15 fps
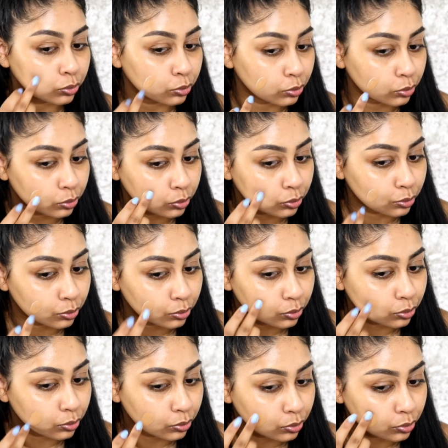
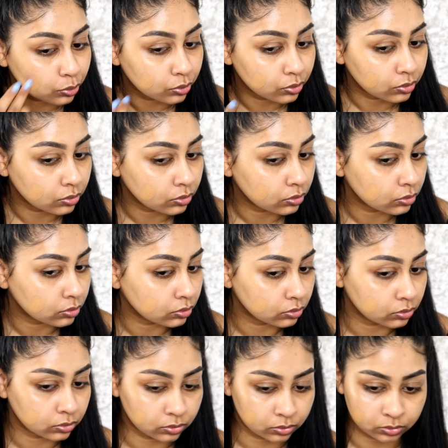
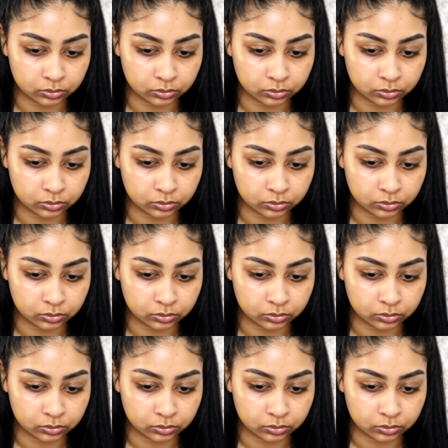(silence)